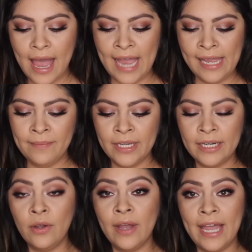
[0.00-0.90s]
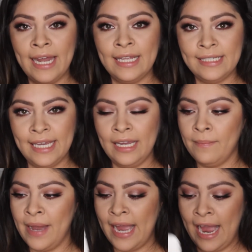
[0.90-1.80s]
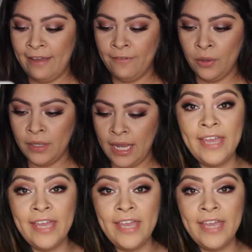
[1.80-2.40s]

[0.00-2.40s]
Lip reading: I am going to go ahead and take my iPhone.